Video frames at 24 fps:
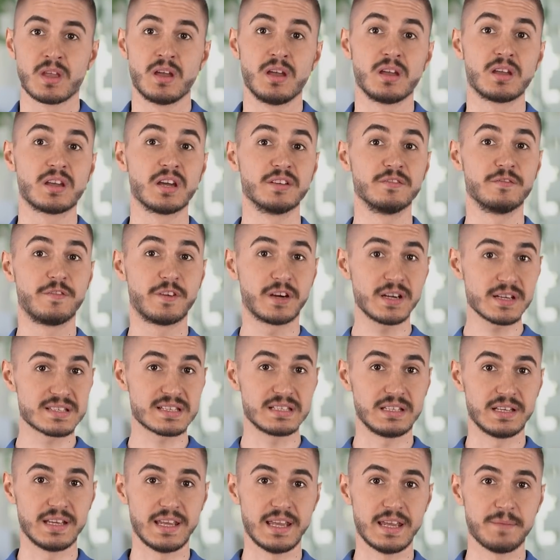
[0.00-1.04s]

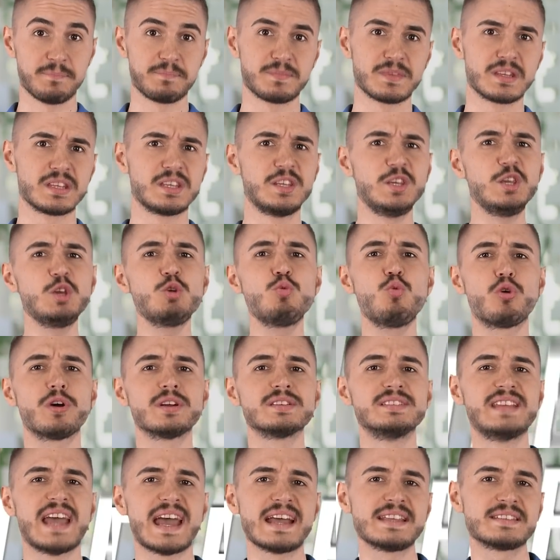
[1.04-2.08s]
Conversely,
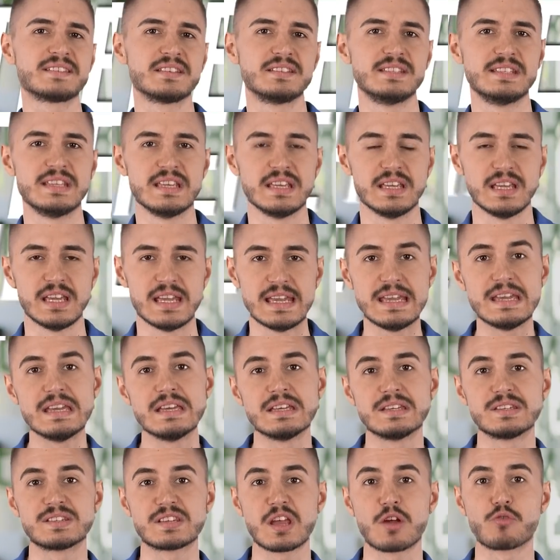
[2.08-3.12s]
keyword density
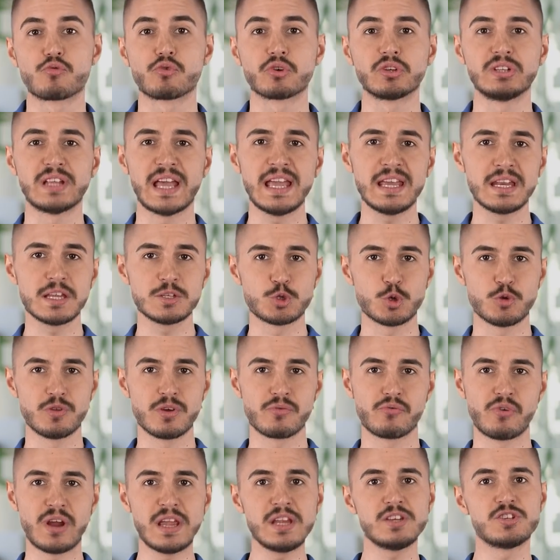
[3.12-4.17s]
is related to the
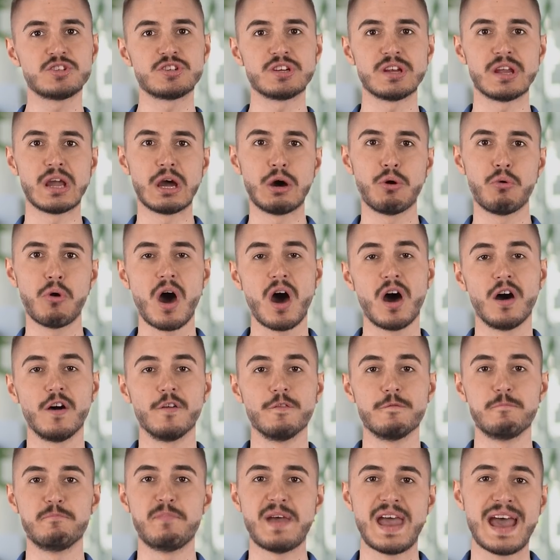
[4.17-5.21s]
ratio
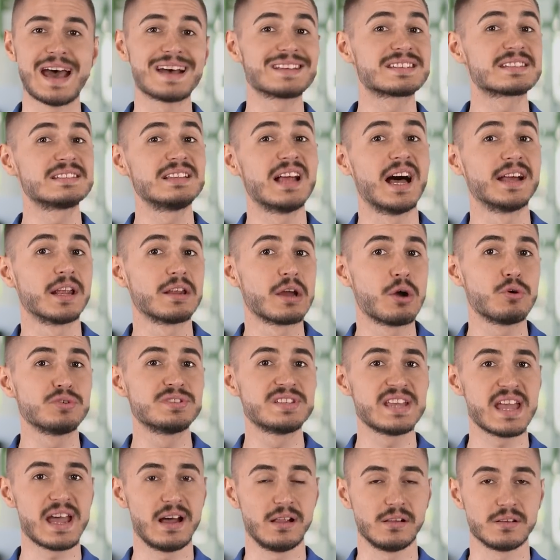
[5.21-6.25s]
of best London
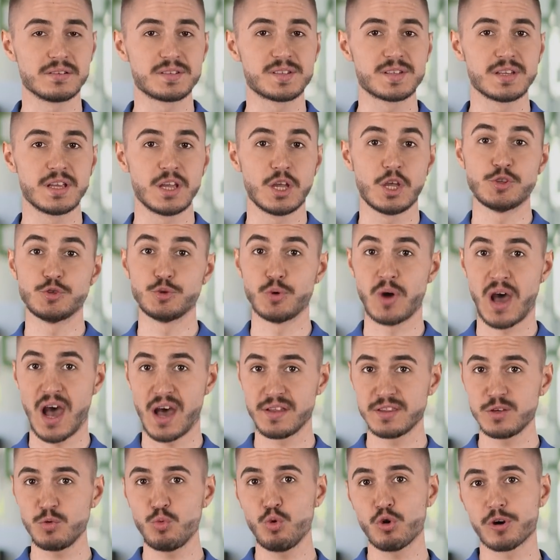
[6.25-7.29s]
hotels to
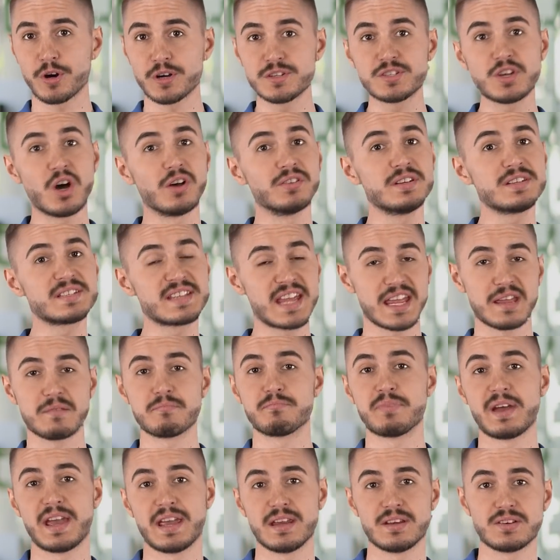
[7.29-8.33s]
other words on the same
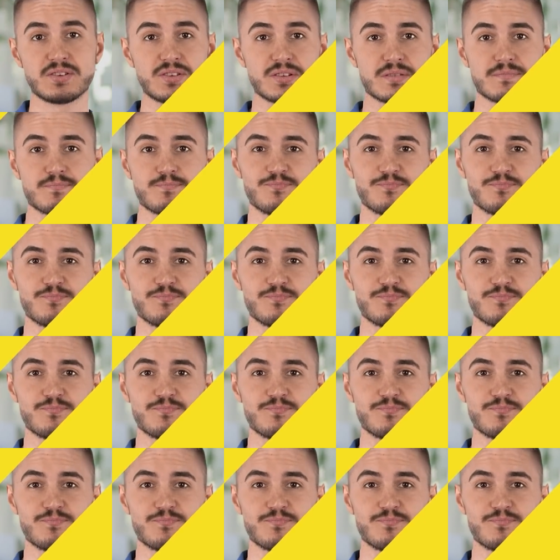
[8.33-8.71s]
page.